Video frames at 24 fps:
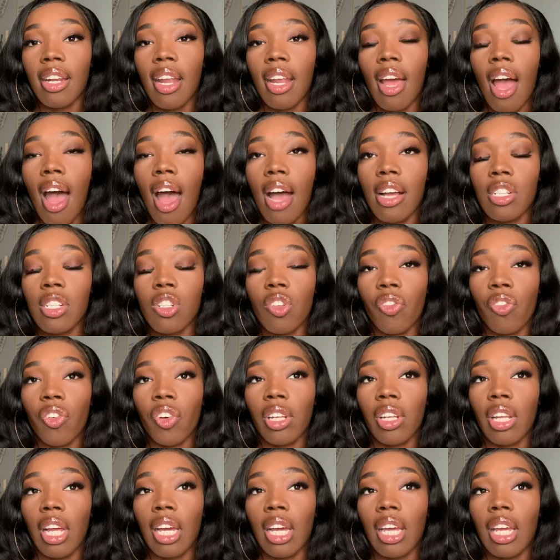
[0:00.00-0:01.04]
I just
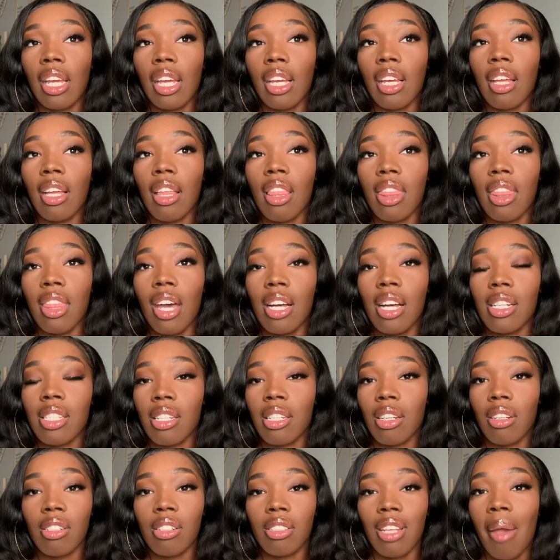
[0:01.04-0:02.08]
feel like that
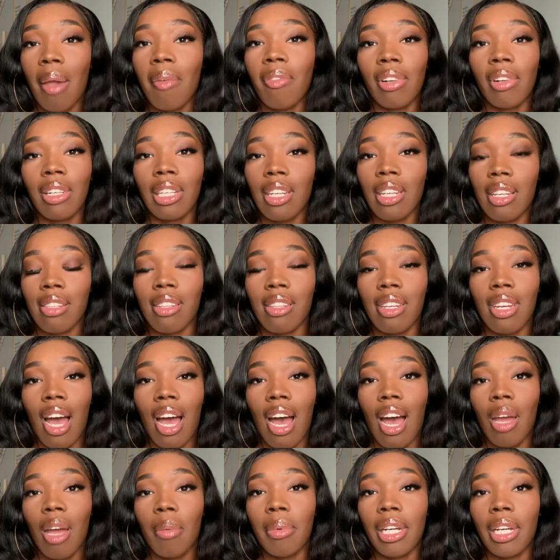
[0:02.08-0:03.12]
stereotype really needs to
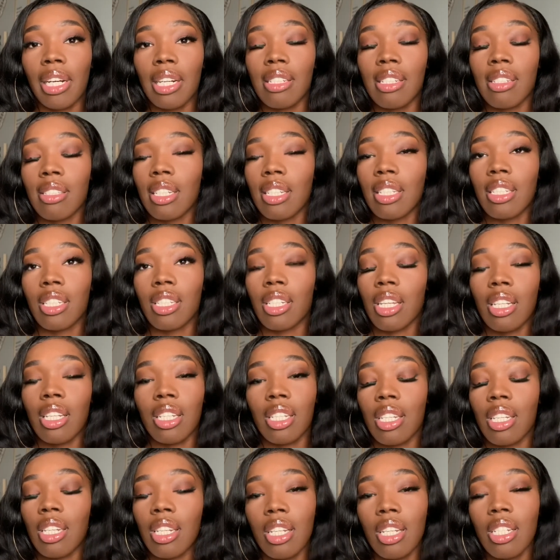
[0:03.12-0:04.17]
die, because
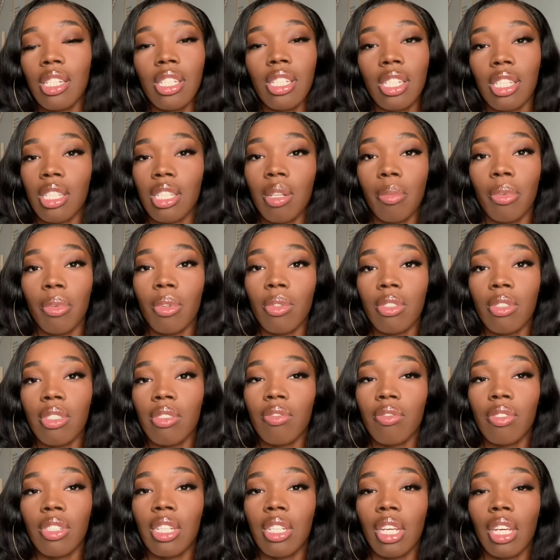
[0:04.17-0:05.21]
it's just the
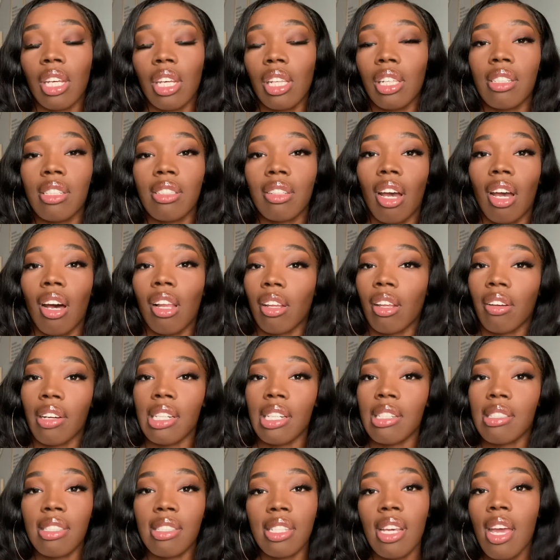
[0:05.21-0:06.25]
most ridiculous,
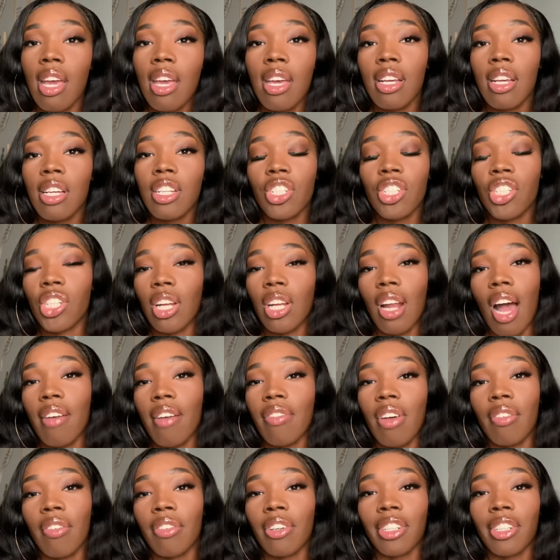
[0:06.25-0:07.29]
colorist shit
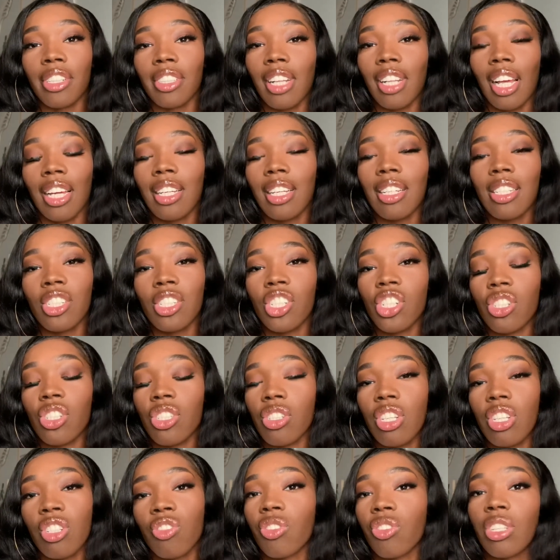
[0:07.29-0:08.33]
I've ever, like,
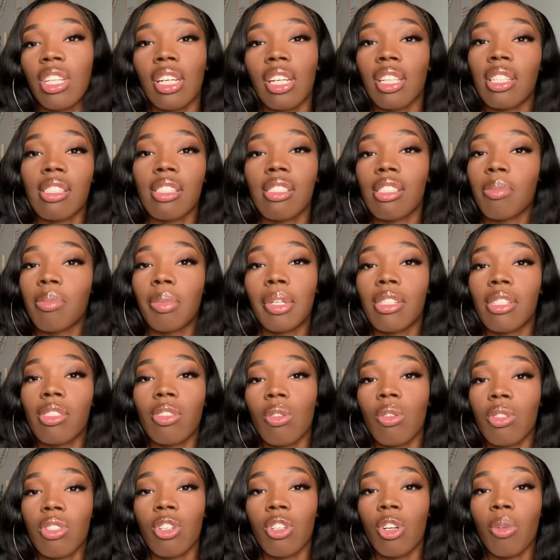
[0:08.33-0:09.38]
it's ridiculous to me. It's
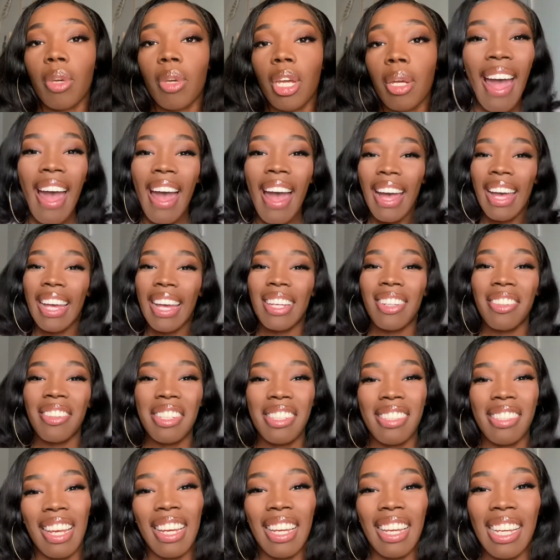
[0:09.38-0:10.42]
so stupid. Hey
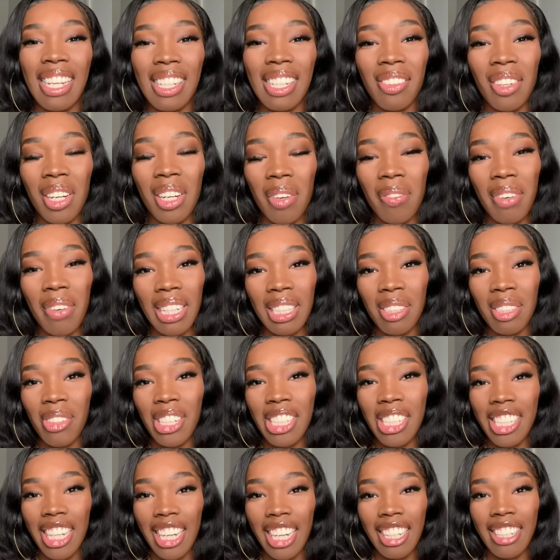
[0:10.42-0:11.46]
queens, hey kings, welcome back to
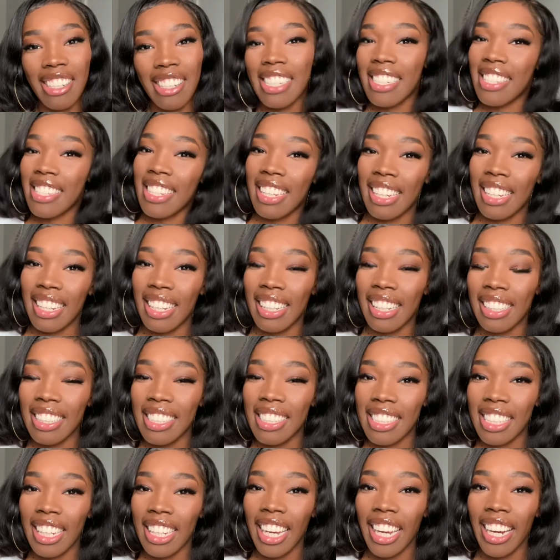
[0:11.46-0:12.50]
my channel. It's Sydney and
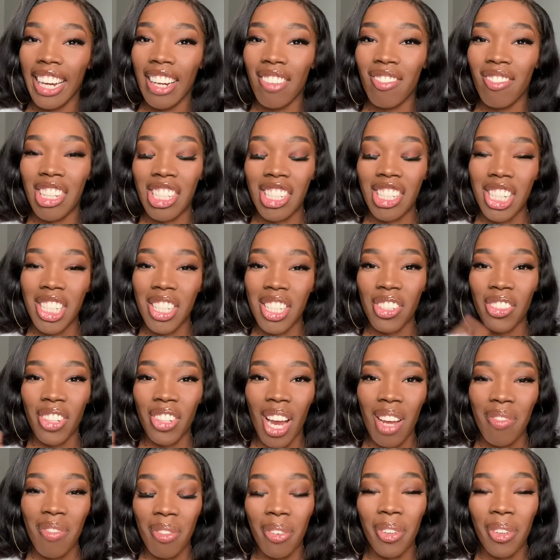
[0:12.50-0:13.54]
Alicia here. Make sure you
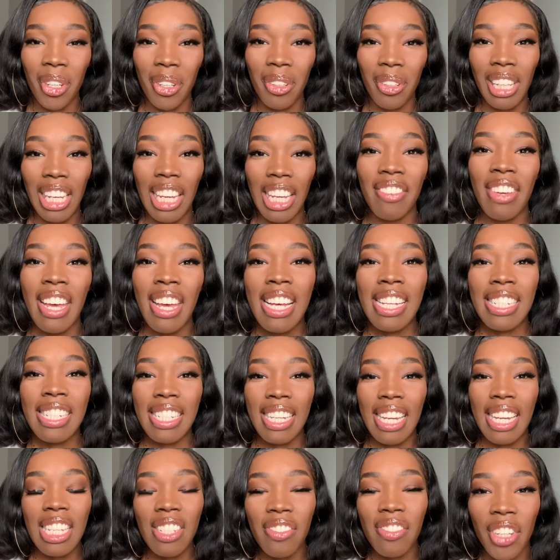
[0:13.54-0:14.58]
subscribe before you leave.
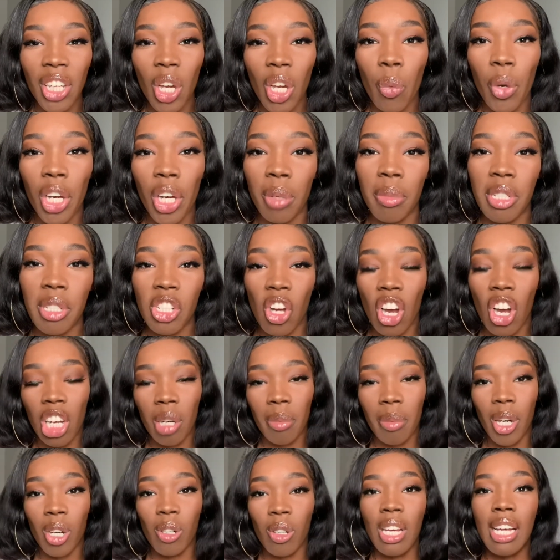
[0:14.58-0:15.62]
Today's video, we're gonna be talking
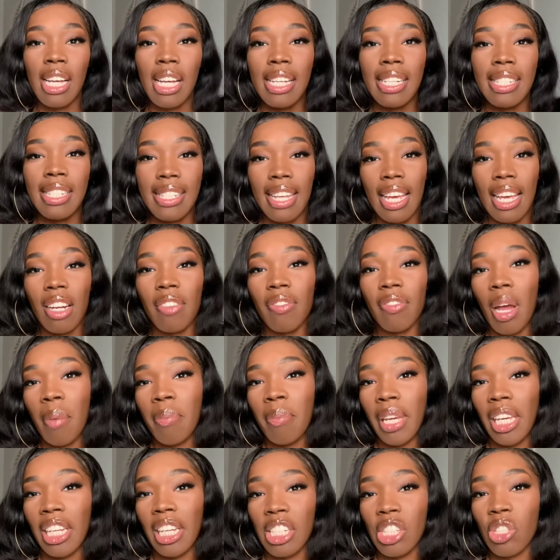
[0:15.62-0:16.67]
about Zeta Phi
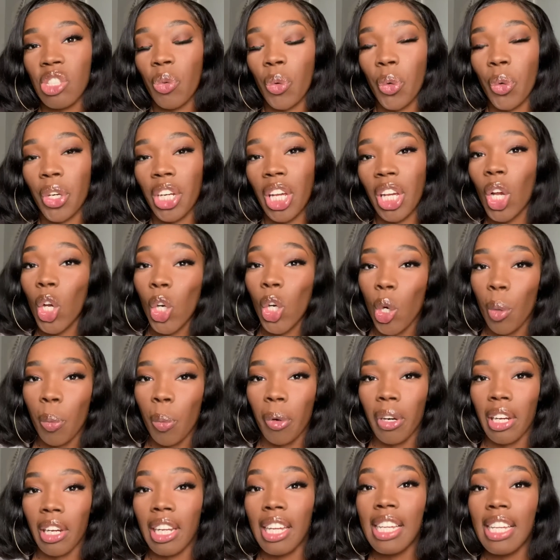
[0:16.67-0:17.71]
Beta sorority
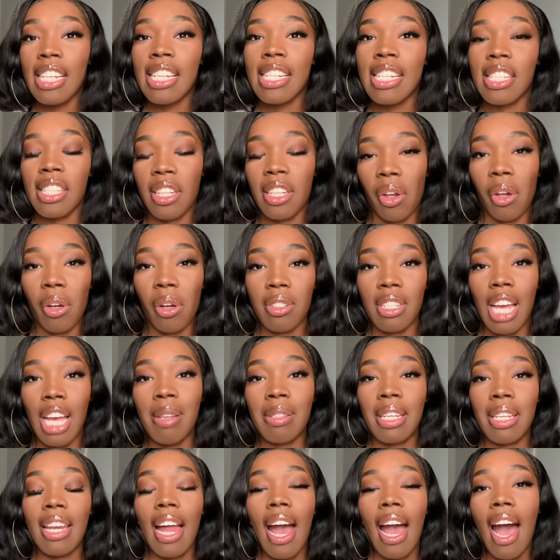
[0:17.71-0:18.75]
incorporated
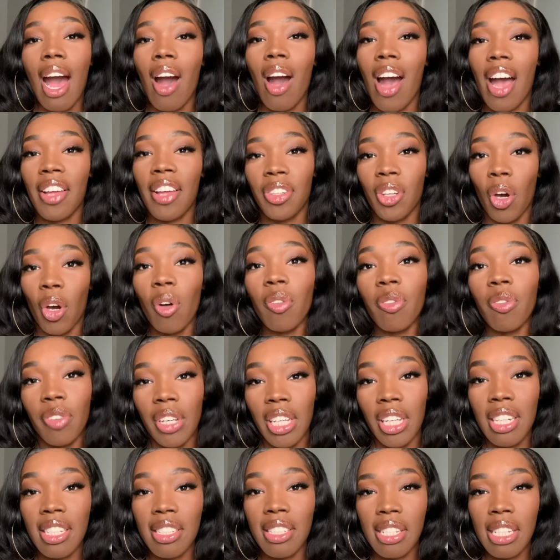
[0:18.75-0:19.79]
stereotypes and how I don't
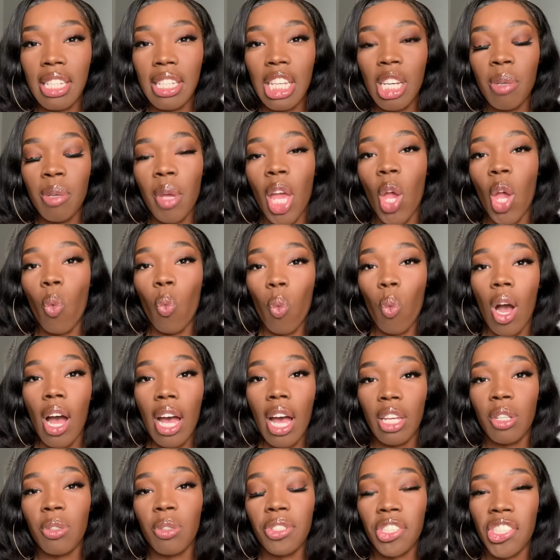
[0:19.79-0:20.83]
fit into them, and
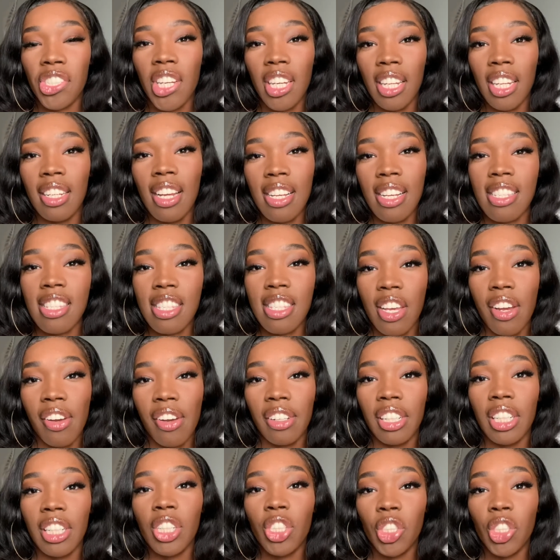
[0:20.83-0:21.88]
why you shouldn't
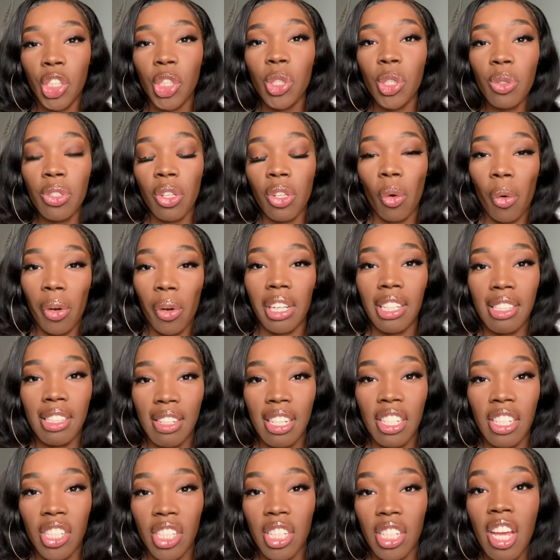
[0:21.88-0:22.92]
necessarily choose an
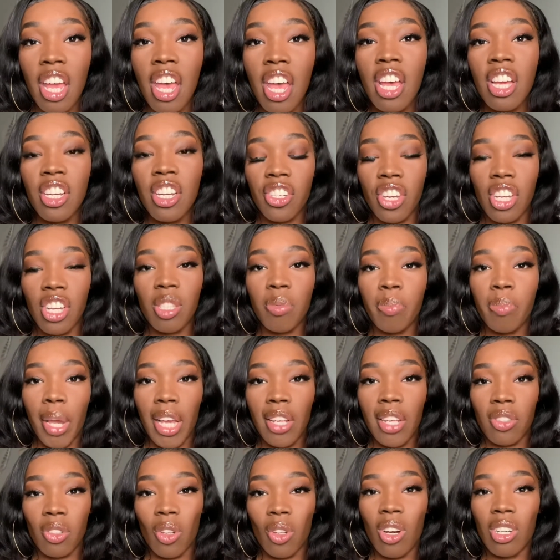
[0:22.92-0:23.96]
organization just
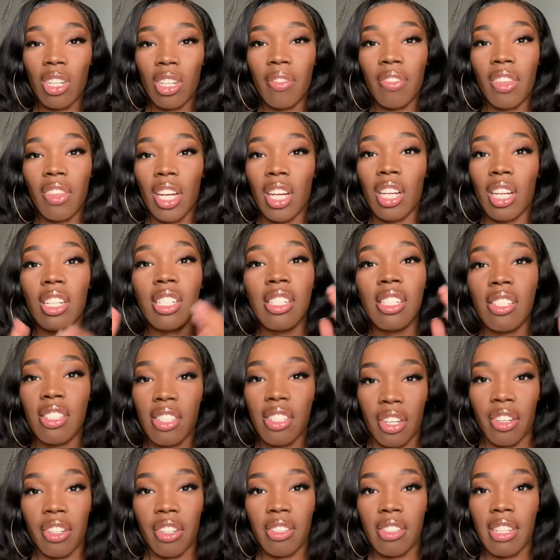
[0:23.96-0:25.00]
based on their
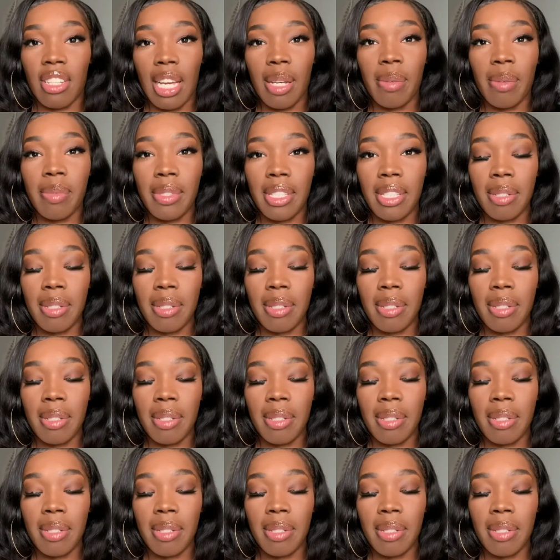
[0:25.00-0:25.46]
stereotypes.